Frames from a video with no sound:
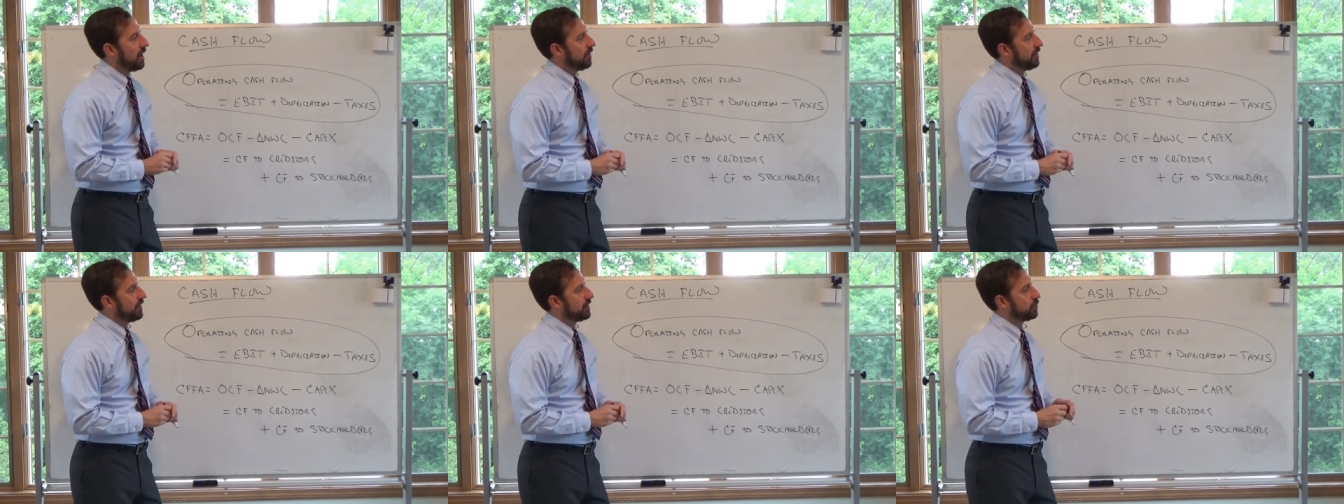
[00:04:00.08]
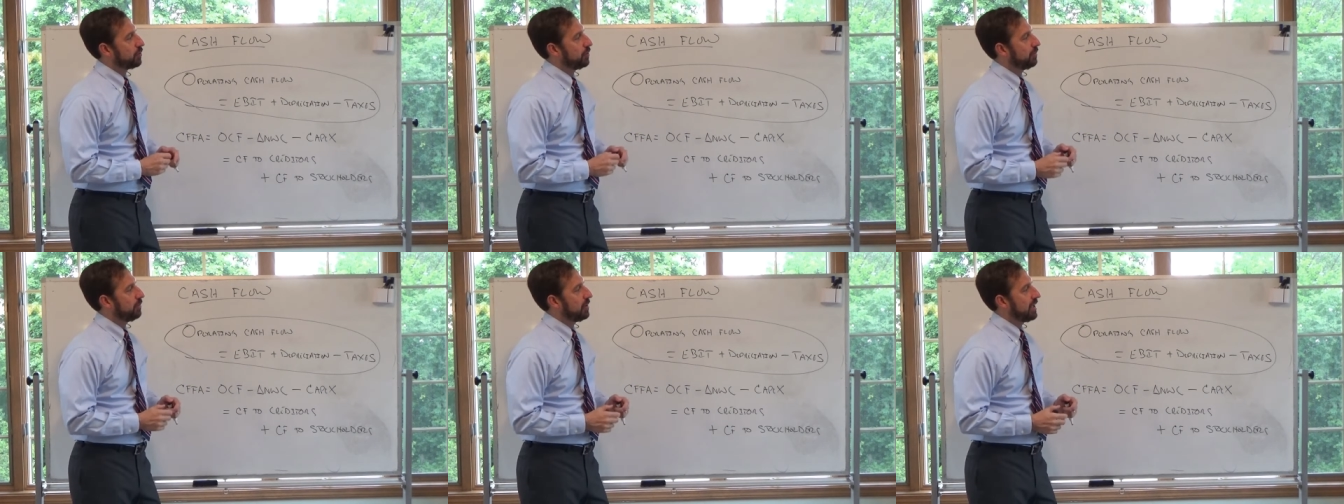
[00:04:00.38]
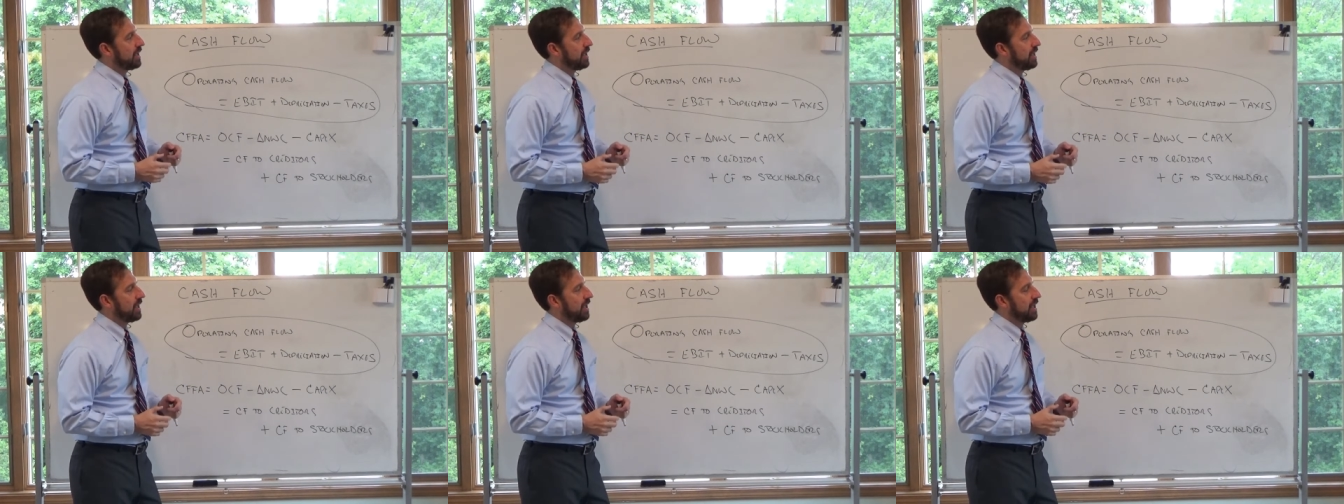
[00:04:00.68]
this would
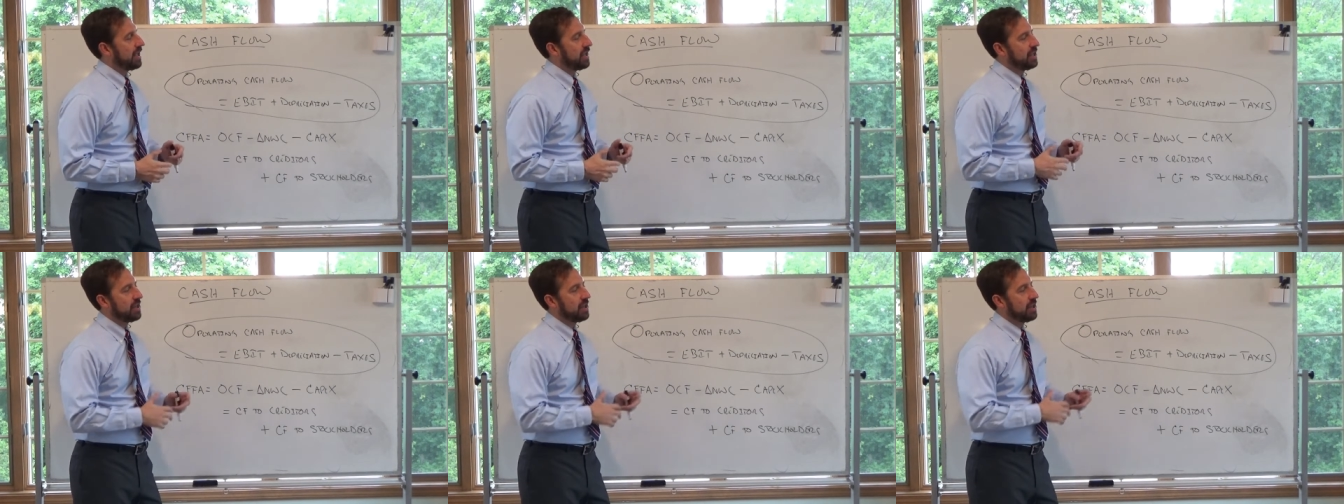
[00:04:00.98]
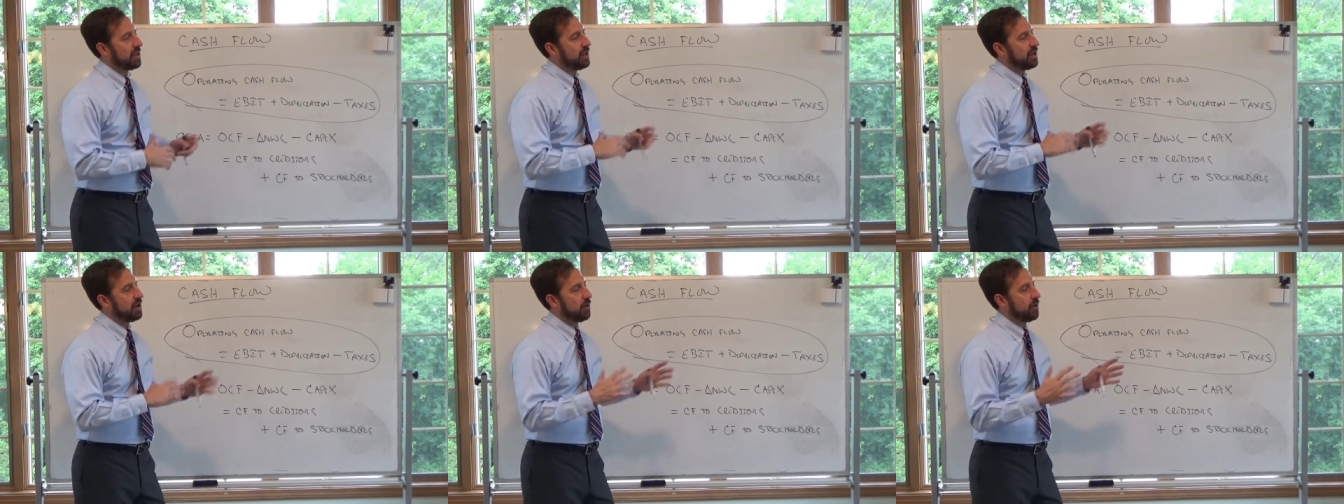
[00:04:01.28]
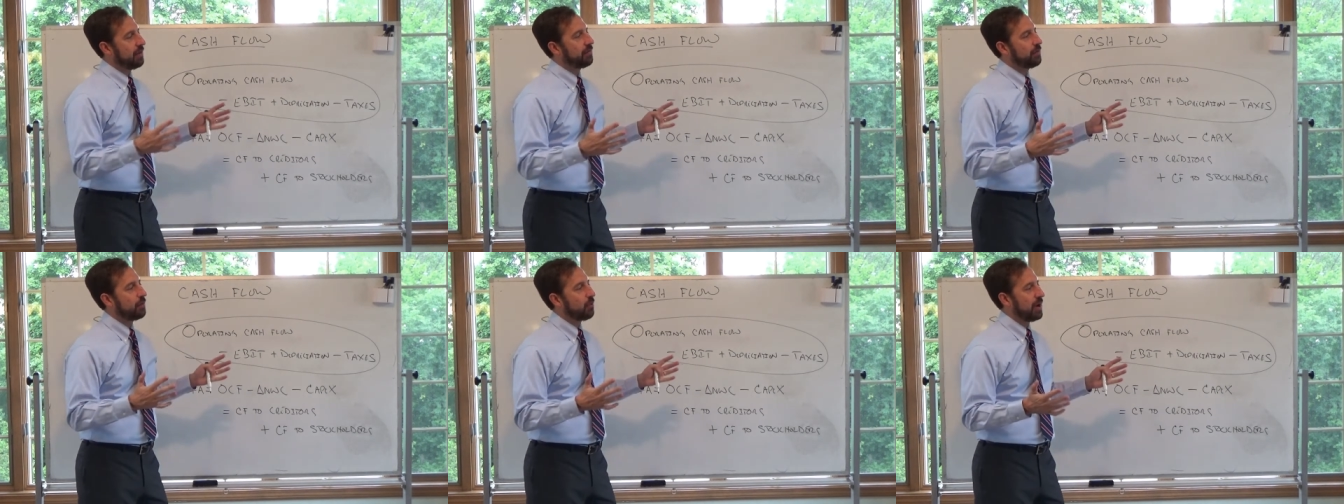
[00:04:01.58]
be,
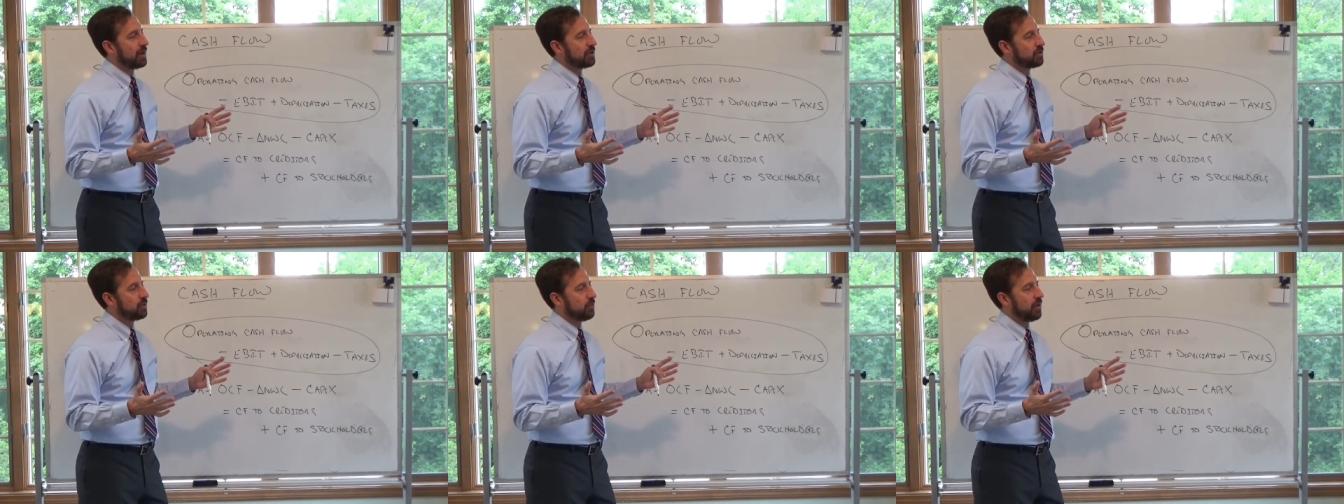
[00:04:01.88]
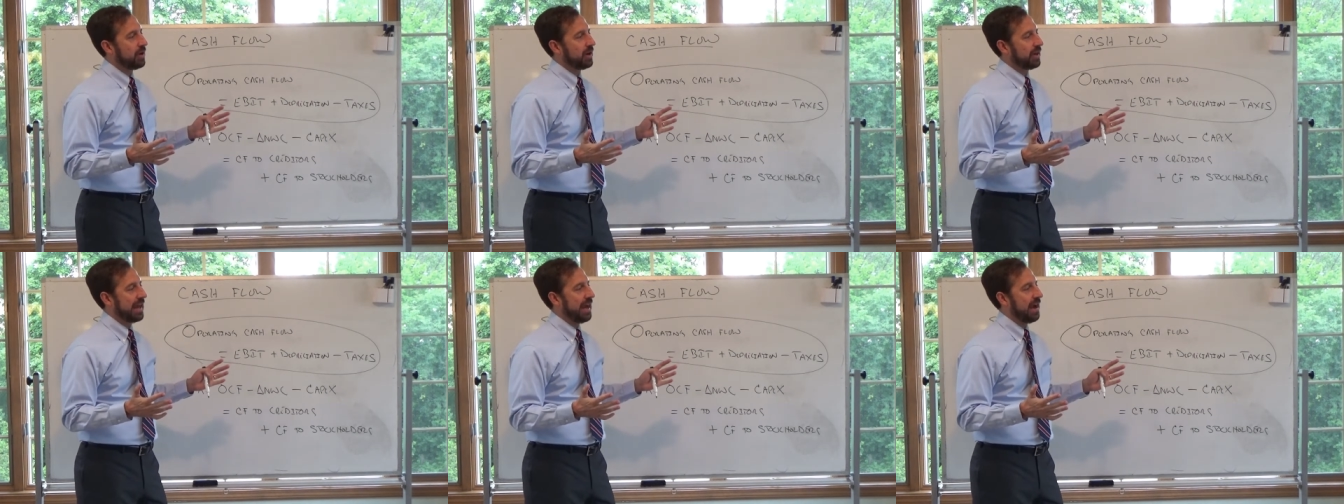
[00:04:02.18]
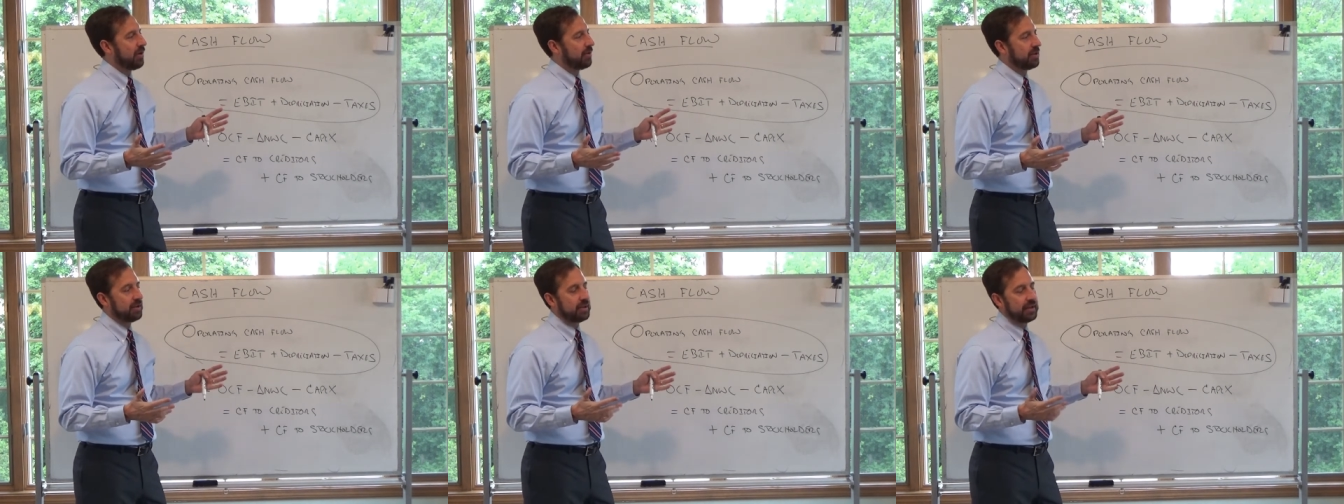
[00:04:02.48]
if you actually want to
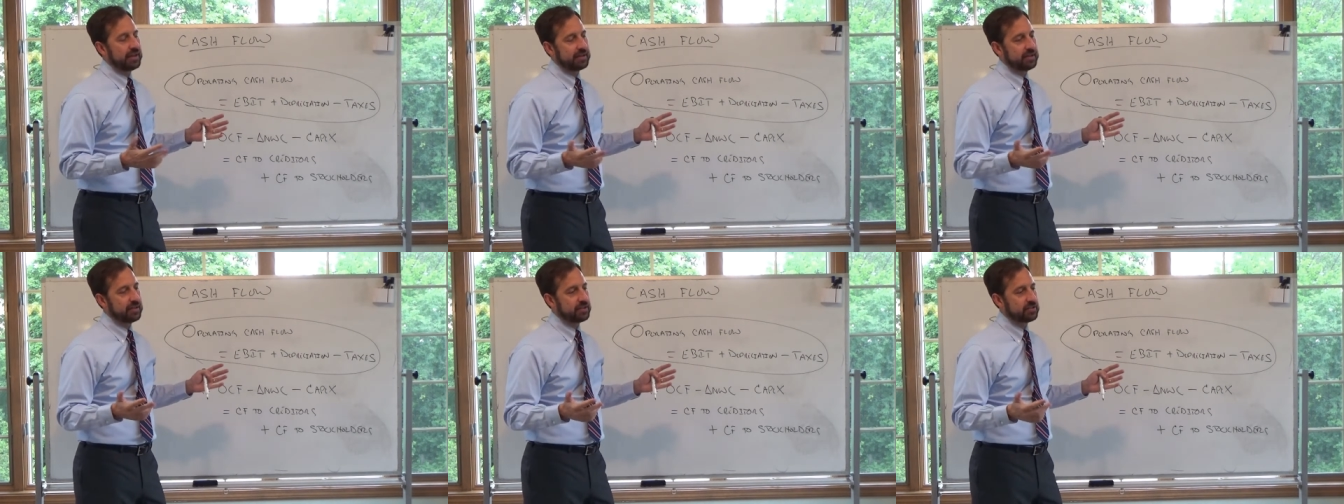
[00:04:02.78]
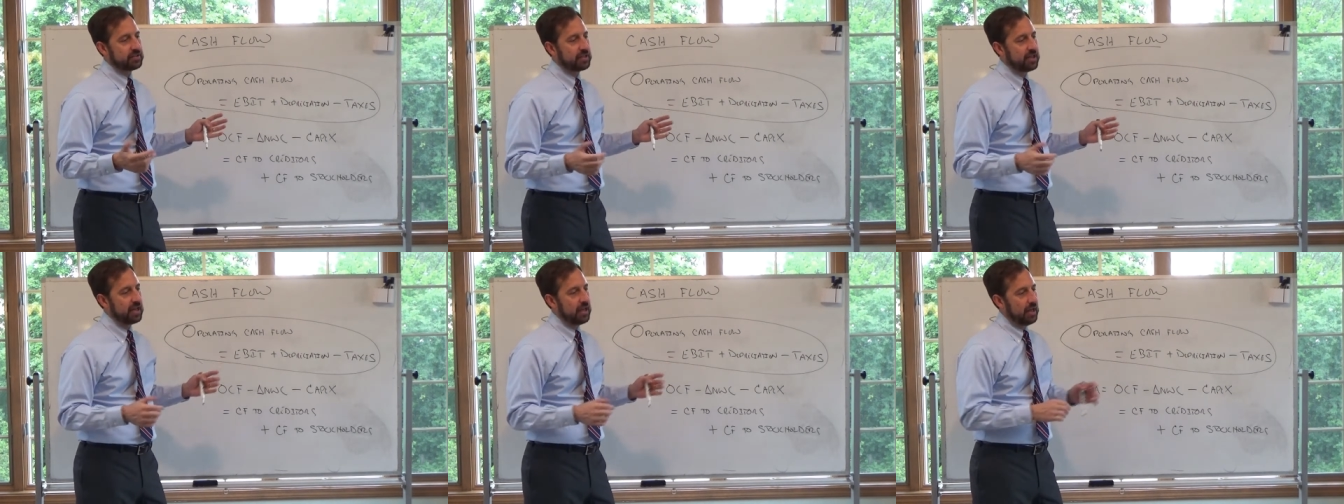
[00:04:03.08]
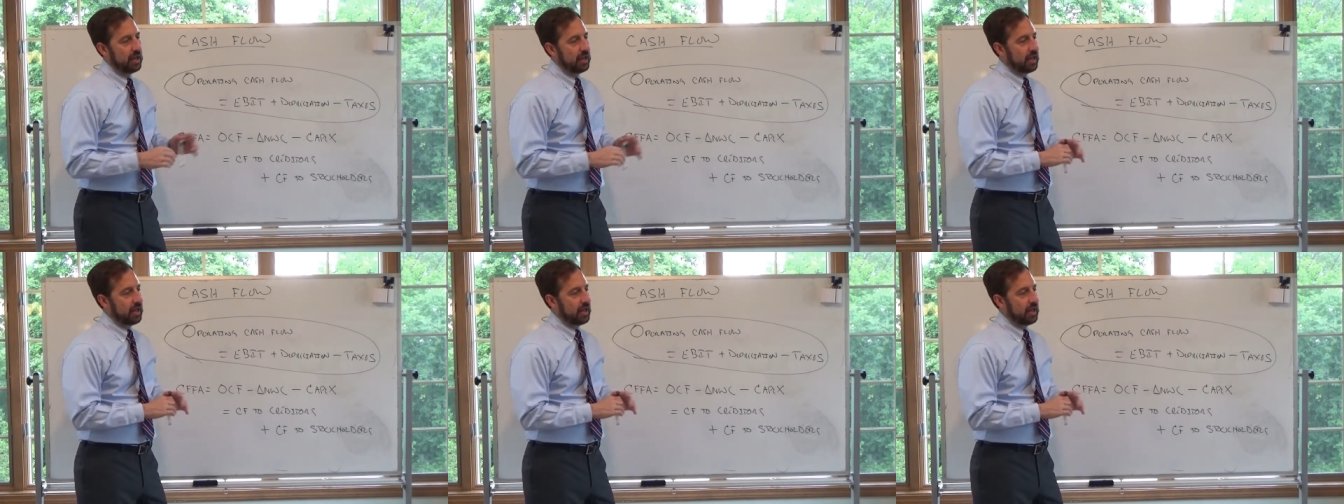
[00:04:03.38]
calculate this,